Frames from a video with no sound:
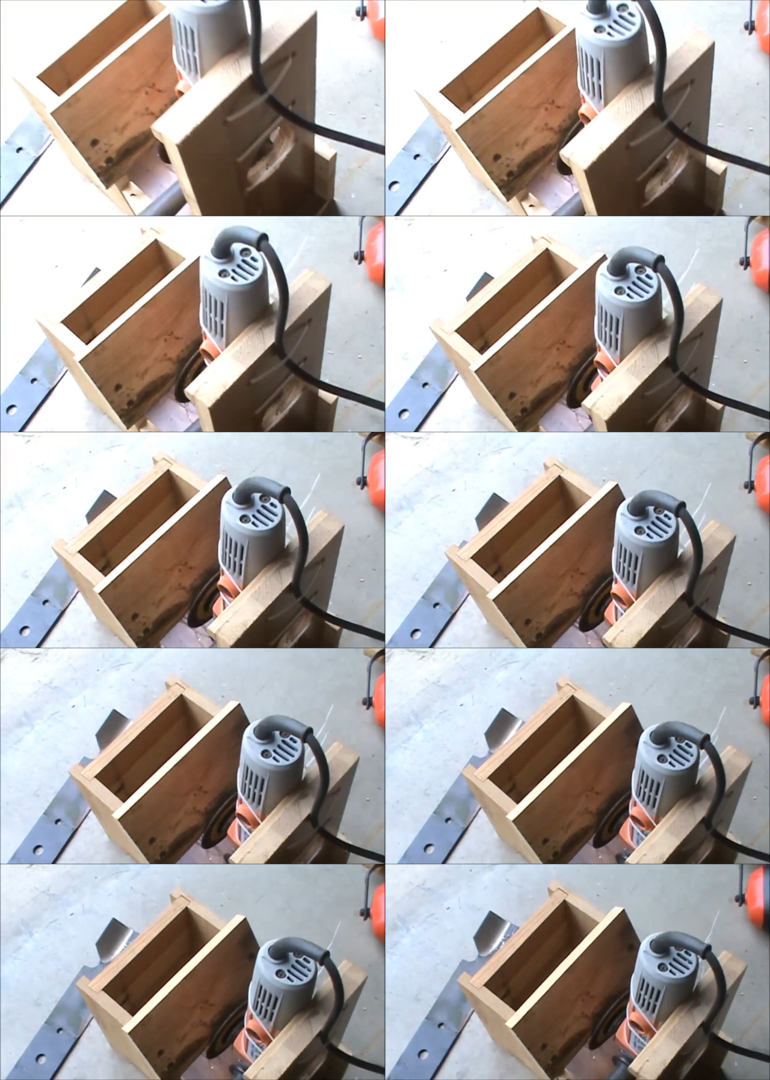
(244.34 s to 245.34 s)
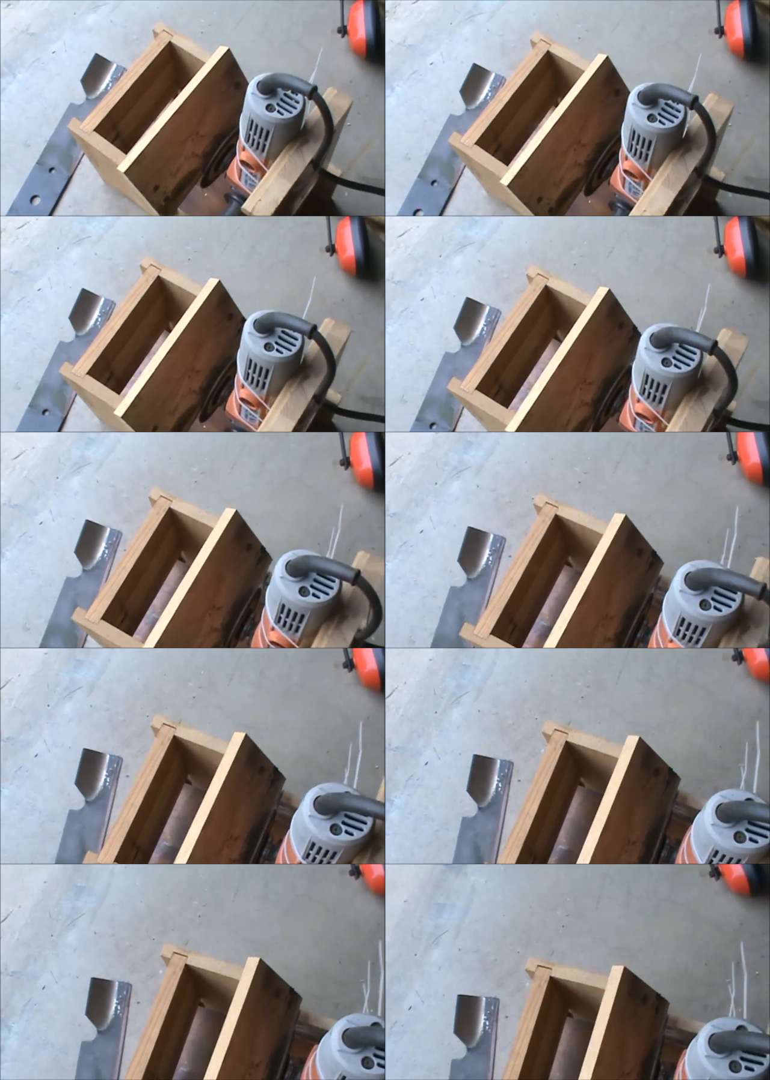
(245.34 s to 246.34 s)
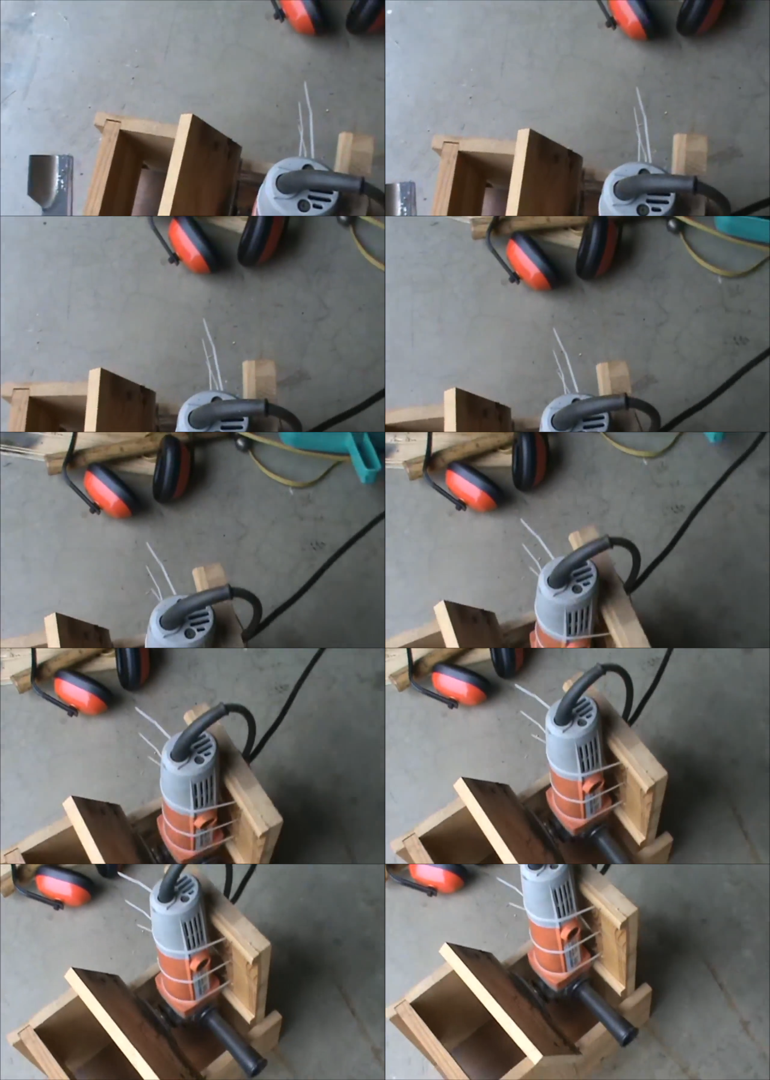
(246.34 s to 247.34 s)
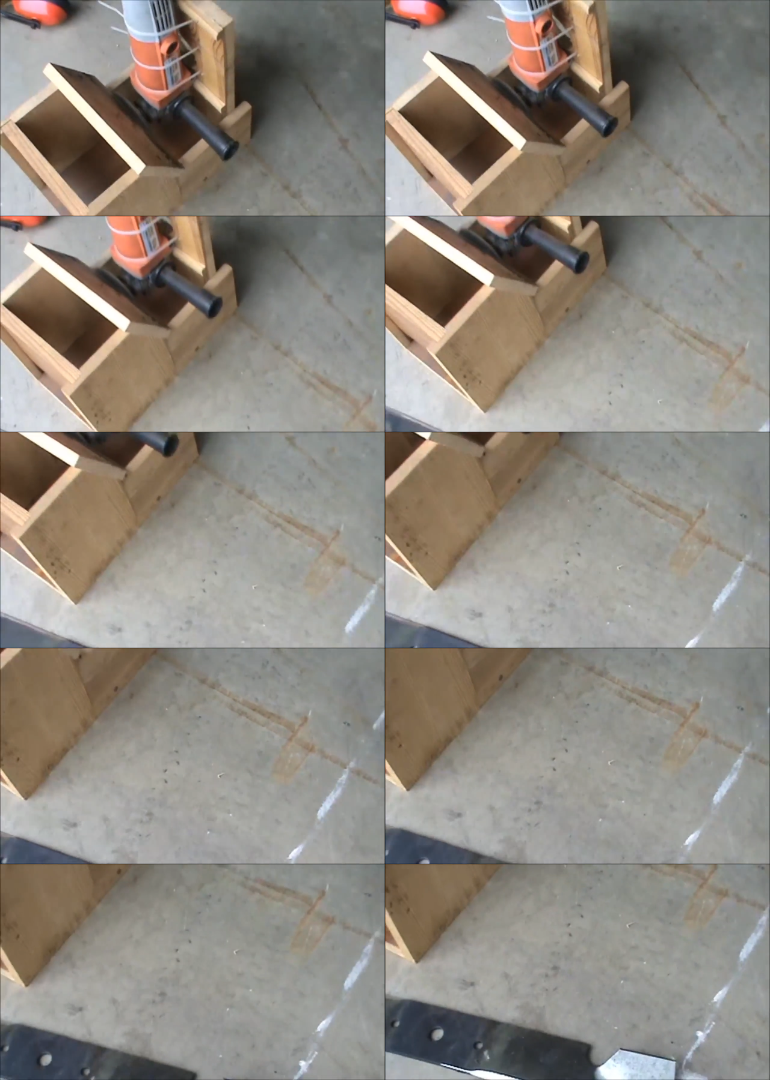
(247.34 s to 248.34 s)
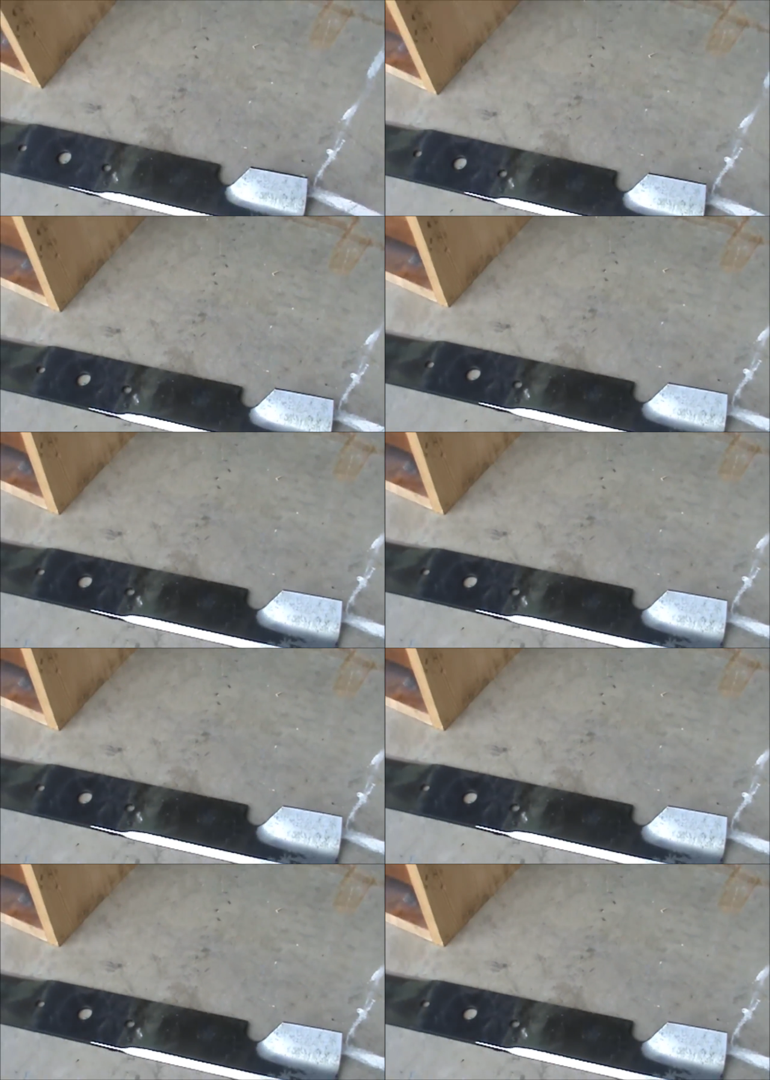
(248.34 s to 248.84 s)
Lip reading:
No face is visible, so there are no lips to read.